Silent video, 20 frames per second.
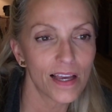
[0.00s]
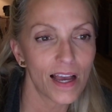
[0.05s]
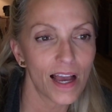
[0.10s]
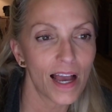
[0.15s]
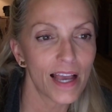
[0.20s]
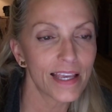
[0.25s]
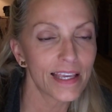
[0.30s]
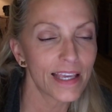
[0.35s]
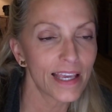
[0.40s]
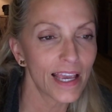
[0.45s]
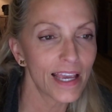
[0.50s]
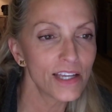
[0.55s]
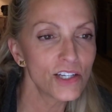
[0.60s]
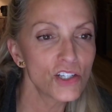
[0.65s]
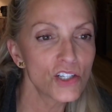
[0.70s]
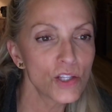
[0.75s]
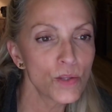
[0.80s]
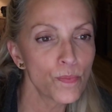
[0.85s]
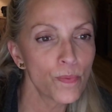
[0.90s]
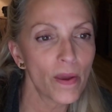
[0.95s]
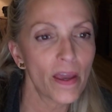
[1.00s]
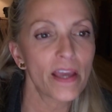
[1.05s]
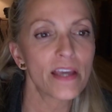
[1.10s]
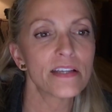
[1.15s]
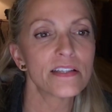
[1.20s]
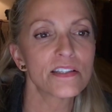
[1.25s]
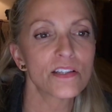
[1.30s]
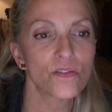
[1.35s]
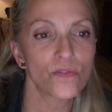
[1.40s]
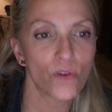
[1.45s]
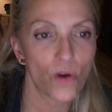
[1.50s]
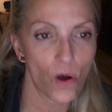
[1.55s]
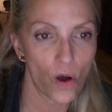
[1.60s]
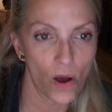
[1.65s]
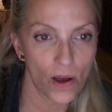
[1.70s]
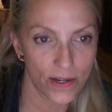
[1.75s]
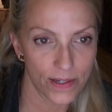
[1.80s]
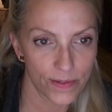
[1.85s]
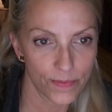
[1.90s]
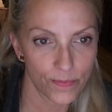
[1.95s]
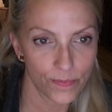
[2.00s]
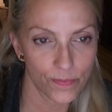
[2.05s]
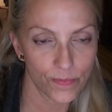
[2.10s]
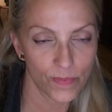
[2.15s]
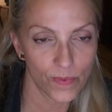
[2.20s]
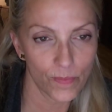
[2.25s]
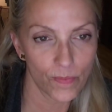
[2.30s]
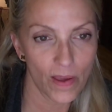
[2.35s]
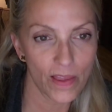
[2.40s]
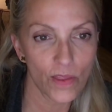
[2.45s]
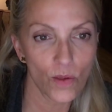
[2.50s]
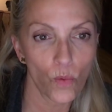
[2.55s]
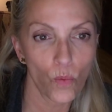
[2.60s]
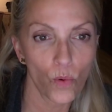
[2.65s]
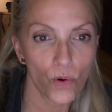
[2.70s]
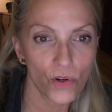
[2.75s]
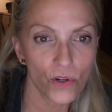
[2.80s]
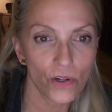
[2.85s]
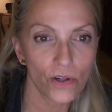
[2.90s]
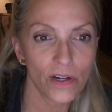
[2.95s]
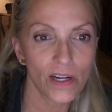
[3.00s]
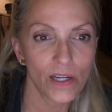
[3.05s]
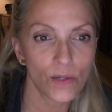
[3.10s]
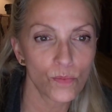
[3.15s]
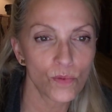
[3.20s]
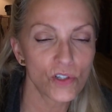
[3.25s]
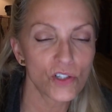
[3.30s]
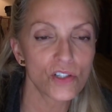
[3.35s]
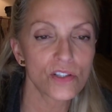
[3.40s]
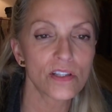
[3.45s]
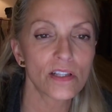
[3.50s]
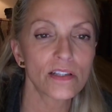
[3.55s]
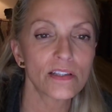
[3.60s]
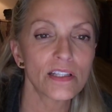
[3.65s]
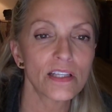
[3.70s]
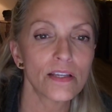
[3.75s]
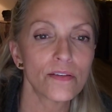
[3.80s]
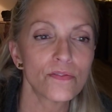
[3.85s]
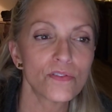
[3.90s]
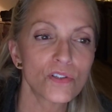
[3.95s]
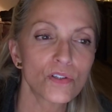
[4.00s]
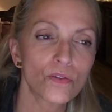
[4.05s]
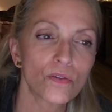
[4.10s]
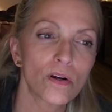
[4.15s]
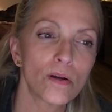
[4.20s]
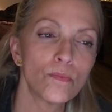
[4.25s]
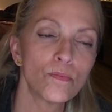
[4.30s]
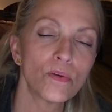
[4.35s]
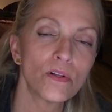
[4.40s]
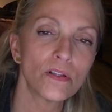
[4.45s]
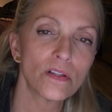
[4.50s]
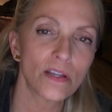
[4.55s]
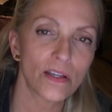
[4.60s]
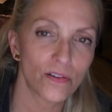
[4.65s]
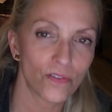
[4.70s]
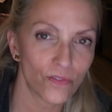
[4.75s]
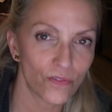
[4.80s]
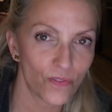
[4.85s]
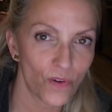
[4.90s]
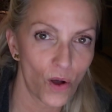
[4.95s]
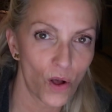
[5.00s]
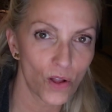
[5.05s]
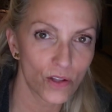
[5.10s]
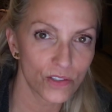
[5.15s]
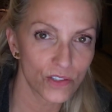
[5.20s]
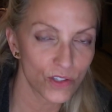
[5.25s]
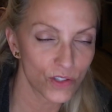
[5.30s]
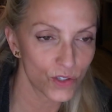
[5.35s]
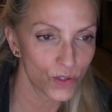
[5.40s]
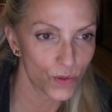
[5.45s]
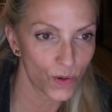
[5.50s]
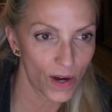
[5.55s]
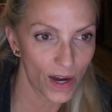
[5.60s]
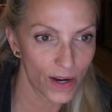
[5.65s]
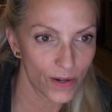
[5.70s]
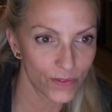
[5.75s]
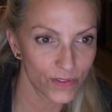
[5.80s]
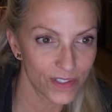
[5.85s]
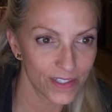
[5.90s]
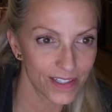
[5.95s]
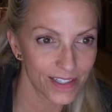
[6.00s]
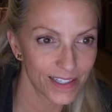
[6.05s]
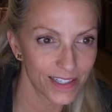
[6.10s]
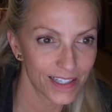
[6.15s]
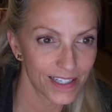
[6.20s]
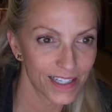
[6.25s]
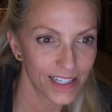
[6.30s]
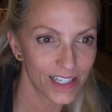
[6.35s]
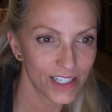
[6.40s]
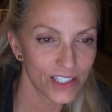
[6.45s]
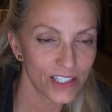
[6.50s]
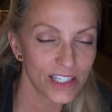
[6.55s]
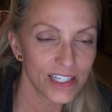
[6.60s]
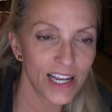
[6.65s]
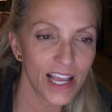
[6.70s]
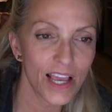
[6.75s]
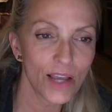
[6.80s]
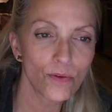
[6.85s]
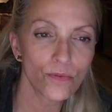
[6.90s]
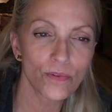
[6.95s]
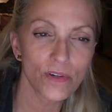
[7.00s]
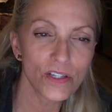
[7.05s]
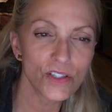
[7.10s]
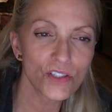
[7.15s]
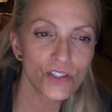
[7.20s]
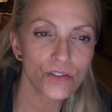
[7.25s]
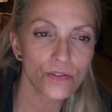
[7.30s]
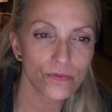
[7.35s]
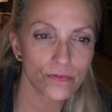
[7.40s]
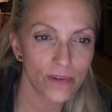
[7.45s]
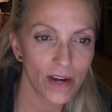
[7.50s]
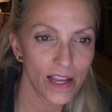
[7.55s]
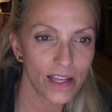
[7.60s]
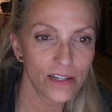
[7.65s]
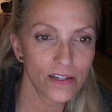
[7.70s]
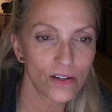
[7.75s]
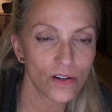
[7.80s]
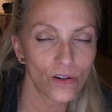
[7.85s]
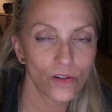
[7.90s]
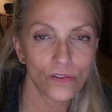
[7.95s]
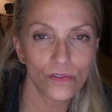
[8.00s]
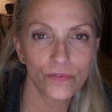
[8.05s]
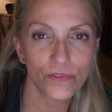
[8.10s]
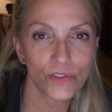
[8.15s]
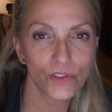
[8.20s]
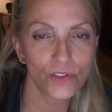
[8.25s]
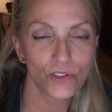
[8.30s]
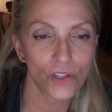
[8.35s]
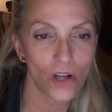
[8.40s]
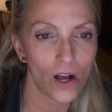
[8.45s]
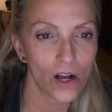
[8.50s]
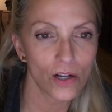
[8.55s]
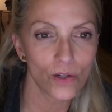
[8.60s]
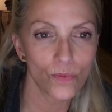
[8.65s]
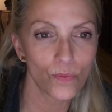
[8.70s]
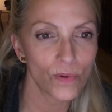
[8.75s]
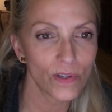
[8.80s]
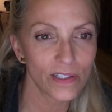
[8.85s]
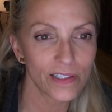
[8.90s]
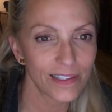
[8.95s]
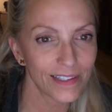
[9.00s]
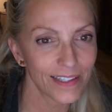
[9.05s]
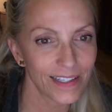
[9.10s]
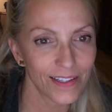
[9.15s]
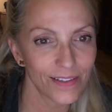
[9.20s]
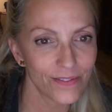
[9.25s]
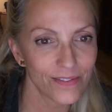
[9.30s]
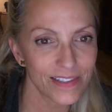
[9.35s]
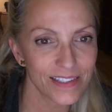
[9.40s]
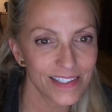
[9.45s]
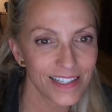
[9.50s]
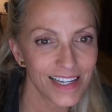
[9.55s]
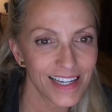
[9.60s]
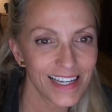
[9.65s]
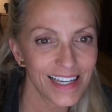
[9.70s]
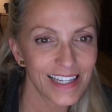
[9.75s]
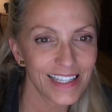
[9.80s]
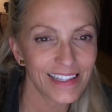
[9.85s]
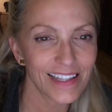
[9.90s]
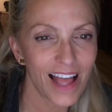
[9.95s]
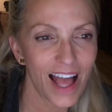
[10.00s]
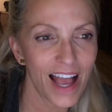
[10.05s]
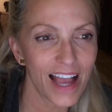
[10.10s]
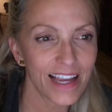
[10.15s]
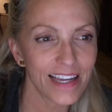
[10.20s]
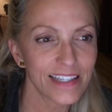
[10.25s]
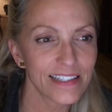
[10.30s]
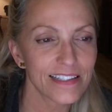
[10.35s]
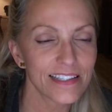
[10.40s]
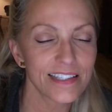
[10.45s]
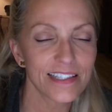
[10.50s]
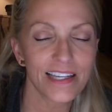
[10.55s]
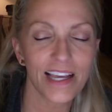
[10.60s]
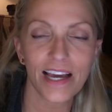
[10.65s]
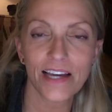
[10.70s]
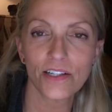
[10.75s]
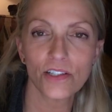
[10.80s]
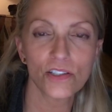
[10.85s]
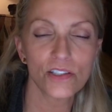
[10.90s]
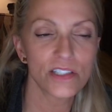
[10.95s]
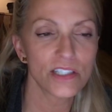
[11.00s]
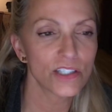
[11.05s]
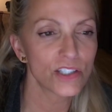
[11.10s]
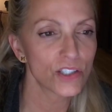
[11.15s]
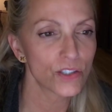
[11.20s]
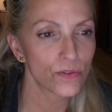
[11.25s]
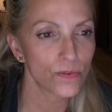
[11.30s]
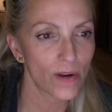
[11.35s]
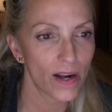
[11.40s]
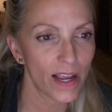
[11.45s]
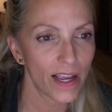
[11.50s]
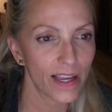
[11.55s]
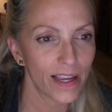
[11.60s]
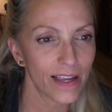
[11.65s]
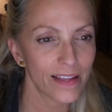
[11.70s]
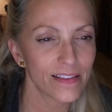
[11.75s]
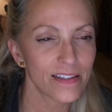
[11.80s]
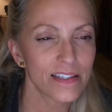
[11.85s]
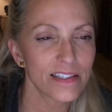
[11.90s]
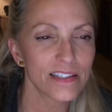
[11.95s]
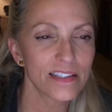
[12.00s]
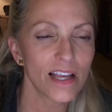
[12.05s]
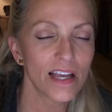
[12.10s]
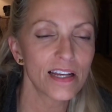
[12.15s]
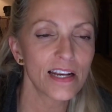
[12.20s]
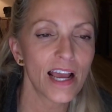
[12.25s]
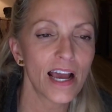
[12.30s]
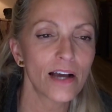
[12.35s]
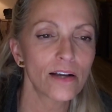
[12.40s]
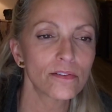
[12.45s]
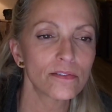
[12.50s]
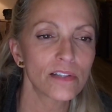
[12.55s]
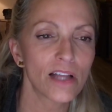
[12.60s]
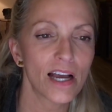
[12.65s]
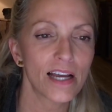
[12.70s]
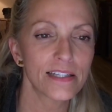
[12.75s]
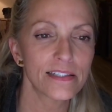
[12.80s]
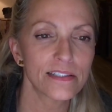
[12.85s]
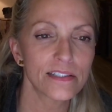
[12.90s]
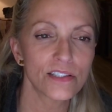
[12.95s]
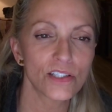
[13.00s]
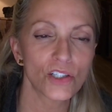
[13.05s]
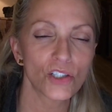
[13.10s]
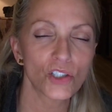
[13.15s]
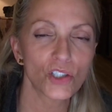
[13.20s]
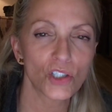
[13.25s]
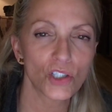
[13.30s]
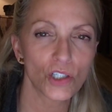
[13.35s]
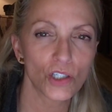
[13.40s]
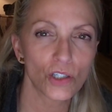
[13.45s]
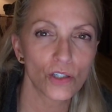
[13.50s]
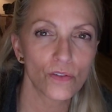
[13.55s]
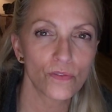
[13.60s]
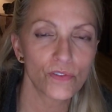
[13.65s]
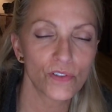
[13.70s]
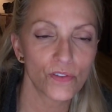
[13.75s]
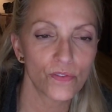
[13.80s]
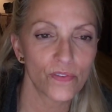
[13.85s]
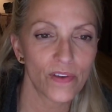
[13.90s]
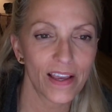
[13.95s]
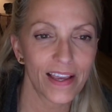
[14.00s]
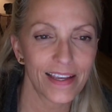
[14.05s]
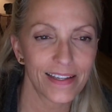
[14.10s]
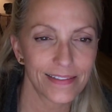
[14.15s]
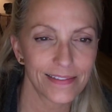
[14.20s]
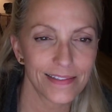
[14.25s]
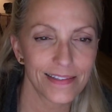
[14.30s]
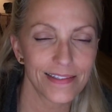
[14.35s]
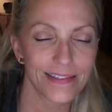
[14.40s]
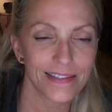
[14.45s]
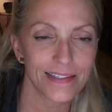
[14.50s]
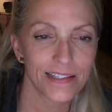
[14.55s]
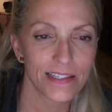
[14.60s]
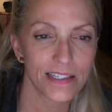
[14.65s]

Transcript: I gauge the pace of autumn by the order in which the leaves crumble and fall to the ground. Today, rich red oval dogwood leaves lie in scattered disarray, and the sun outlines their curved veins.